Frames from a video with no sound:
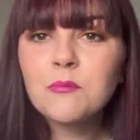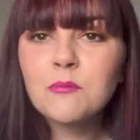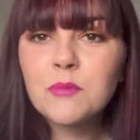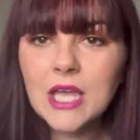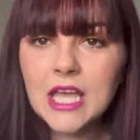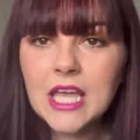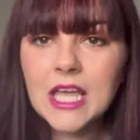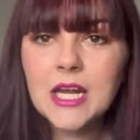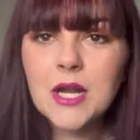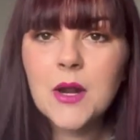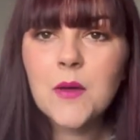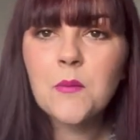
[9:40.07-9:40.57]

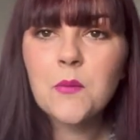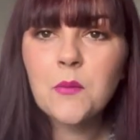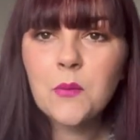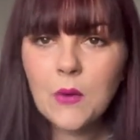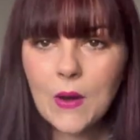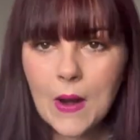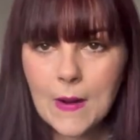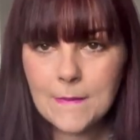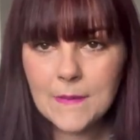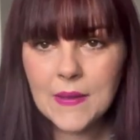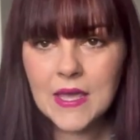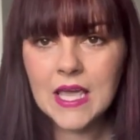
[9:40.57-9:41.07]
been
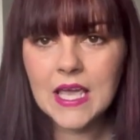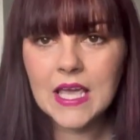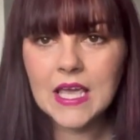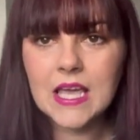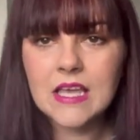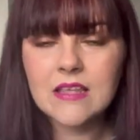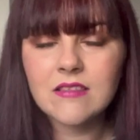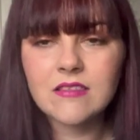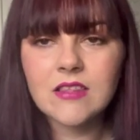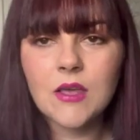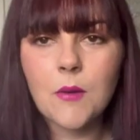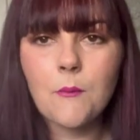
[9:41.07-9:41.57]

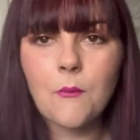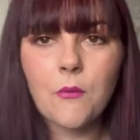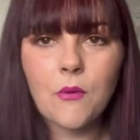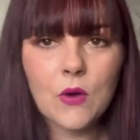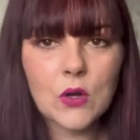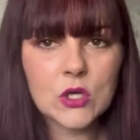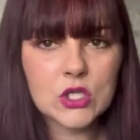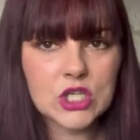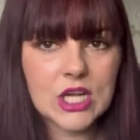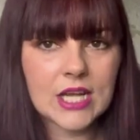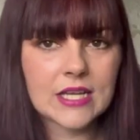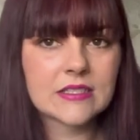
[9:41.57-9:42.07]
prepping some
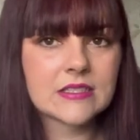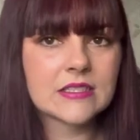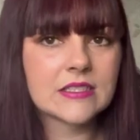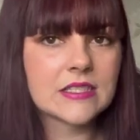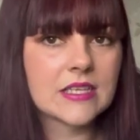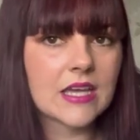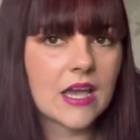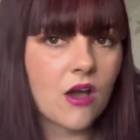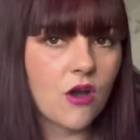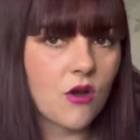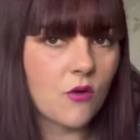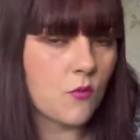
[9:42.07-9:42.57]
projects to
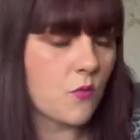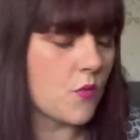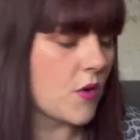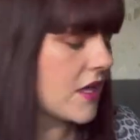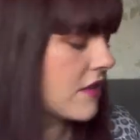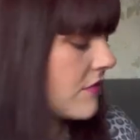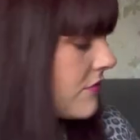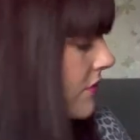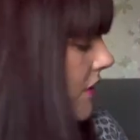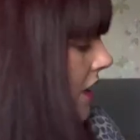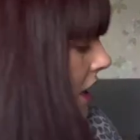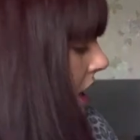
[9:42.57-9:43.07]
get on
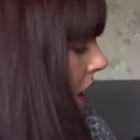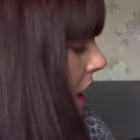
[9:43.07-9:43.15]
with.